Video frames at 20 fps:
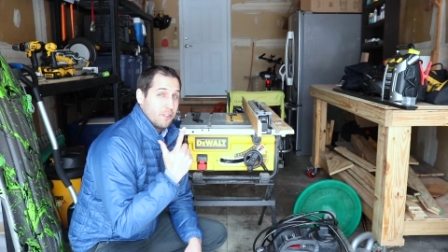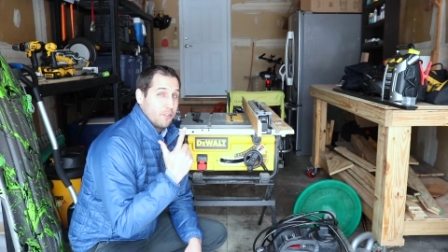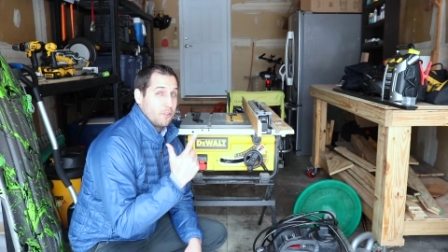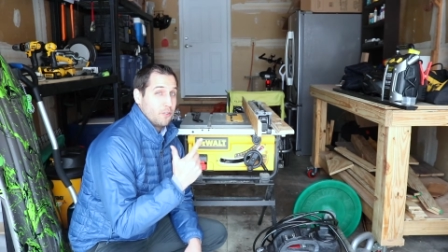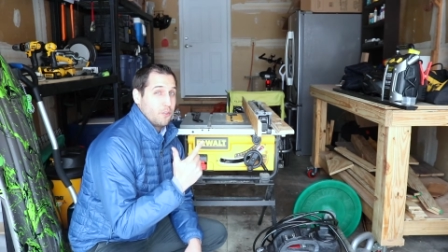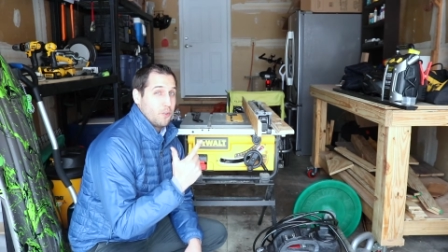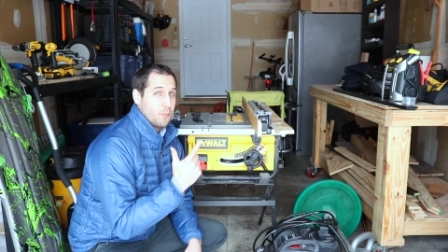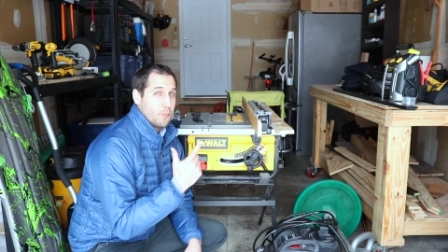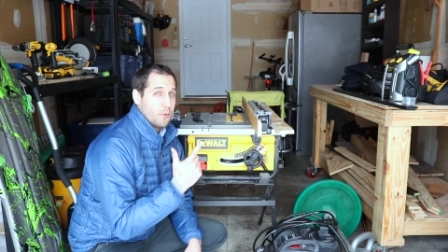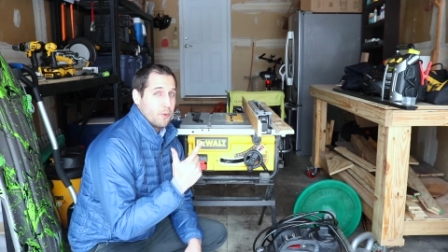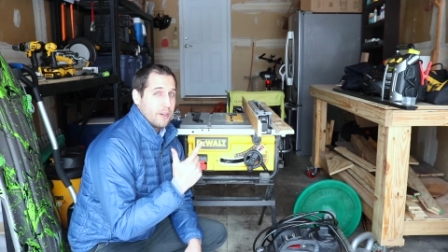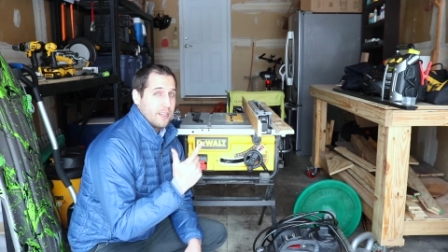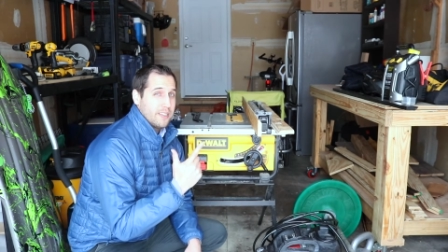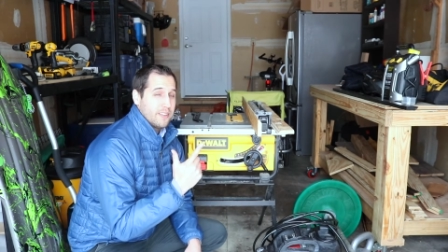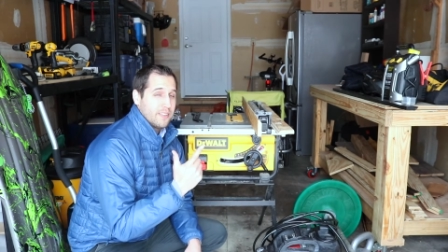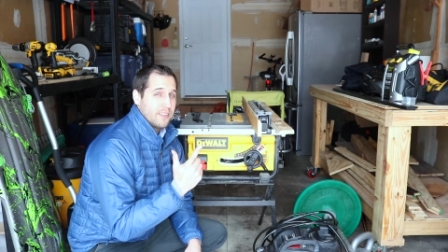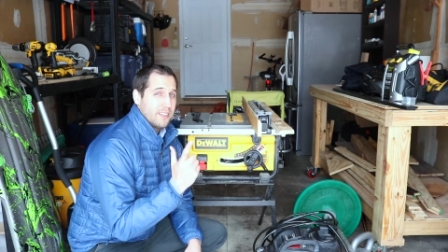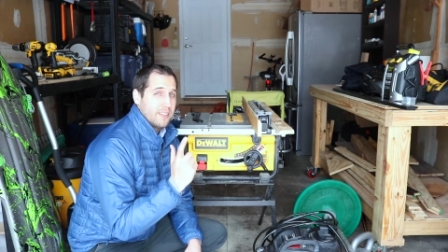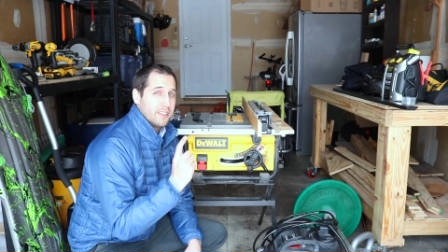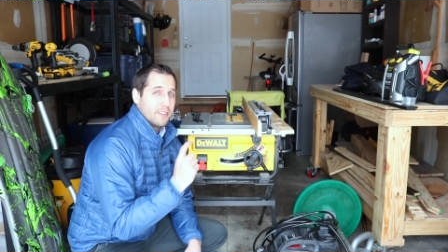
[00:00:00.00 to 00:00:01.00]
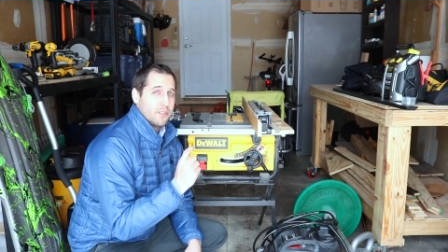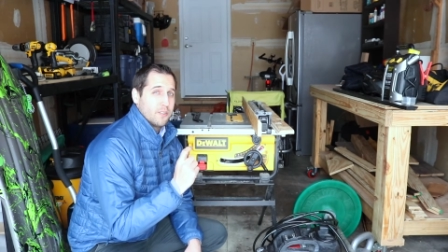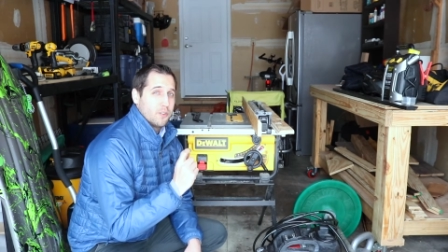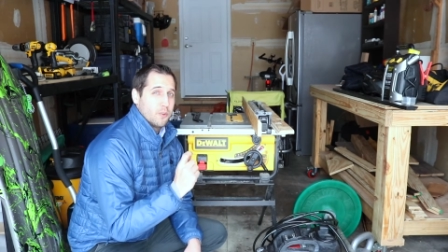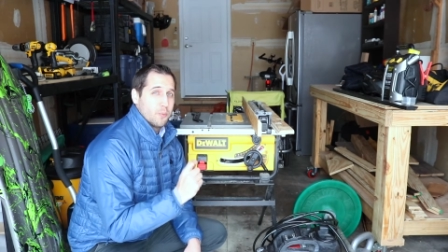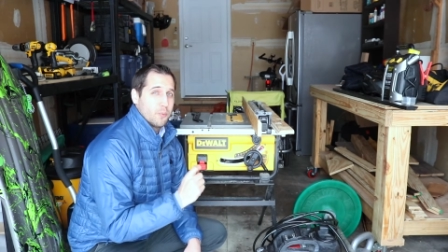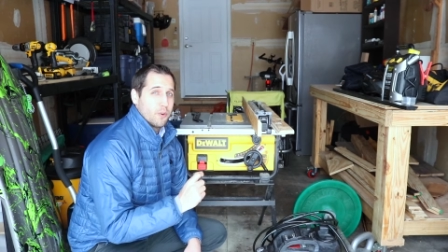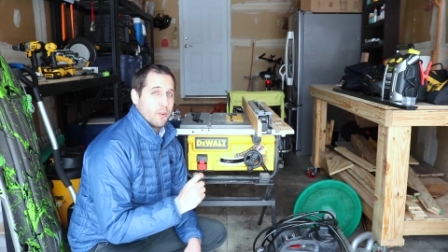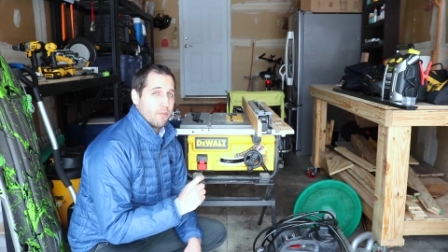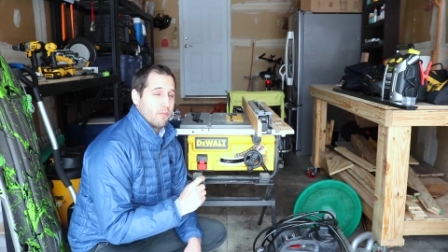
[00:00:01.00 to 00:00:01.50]
Super easy and
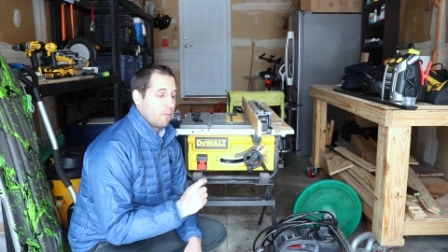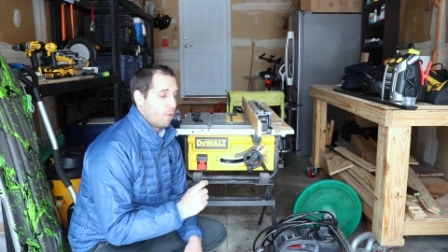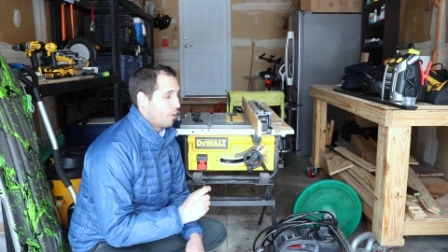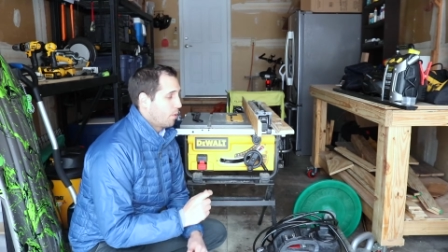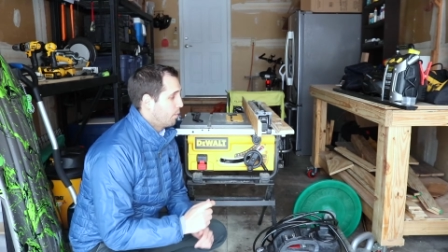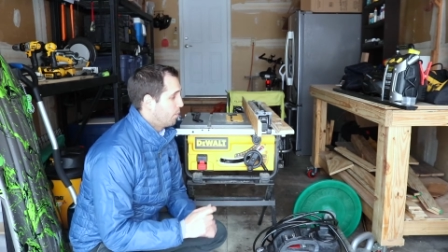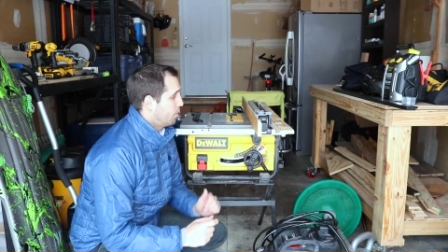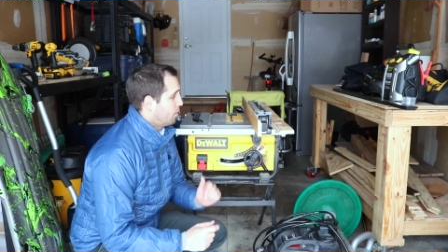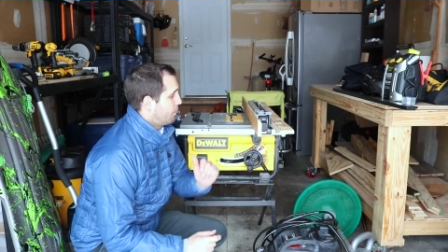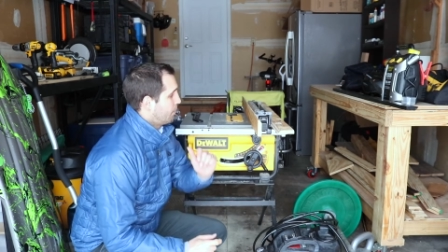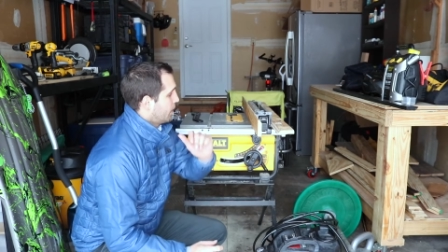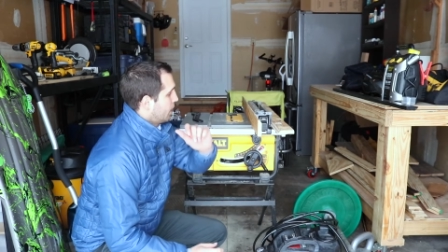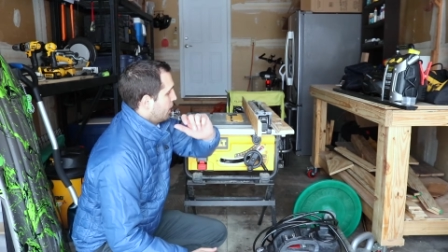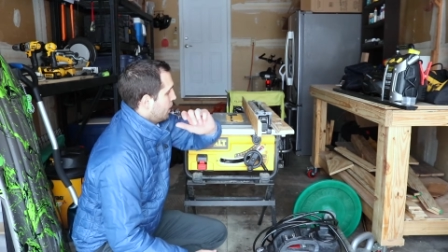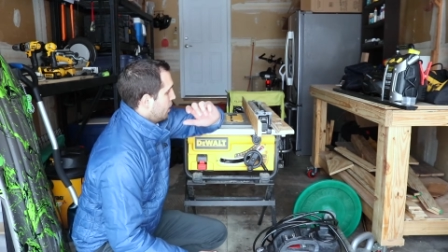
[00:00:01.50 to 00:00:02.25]
super affordable.